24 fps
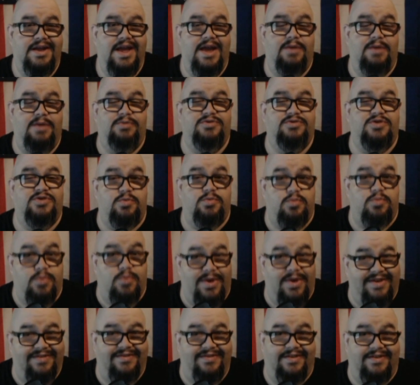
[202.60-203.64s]
and was
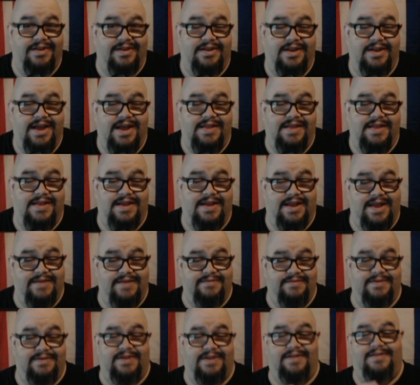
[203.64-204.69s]
arrested and then
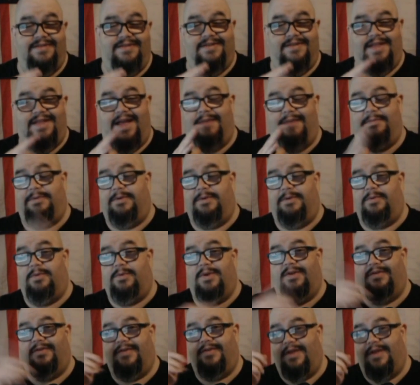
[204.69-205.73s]
given a slap on the
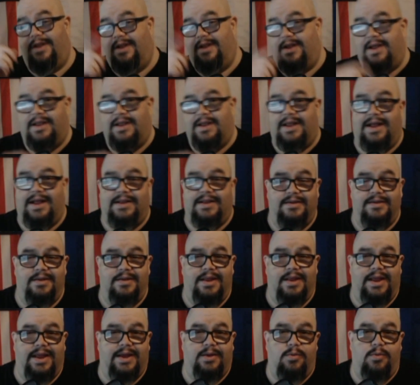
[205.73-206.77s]
wrist and allowed
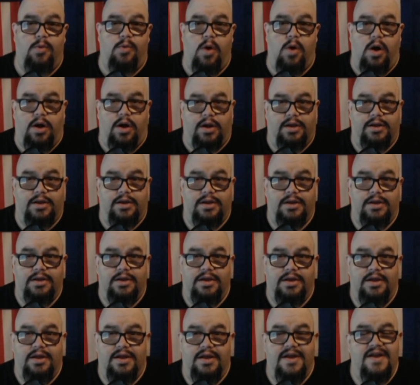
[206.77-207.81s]
to walk.
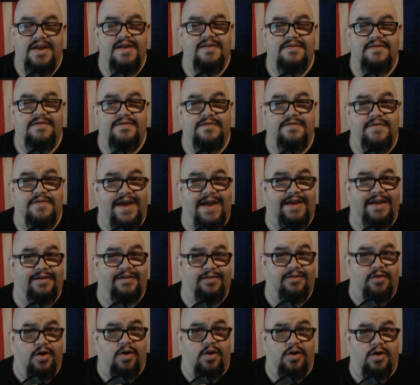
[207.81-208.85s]

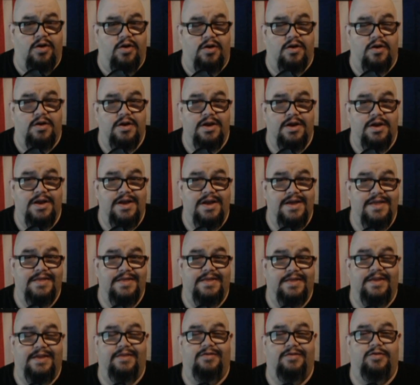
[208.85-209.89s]
Facts are
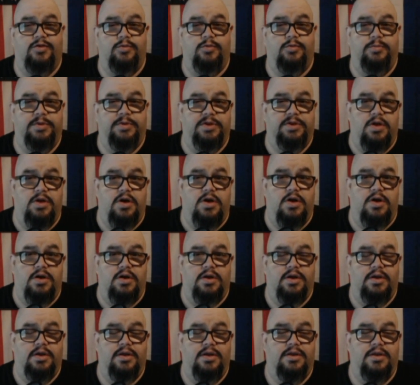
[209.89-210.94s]
these two
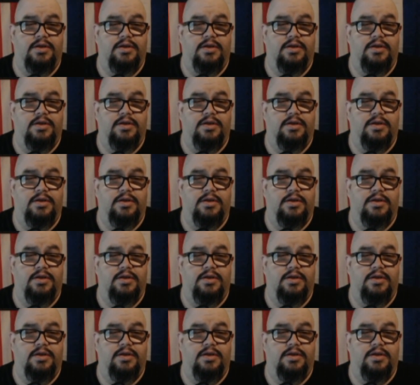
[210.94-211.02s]
belong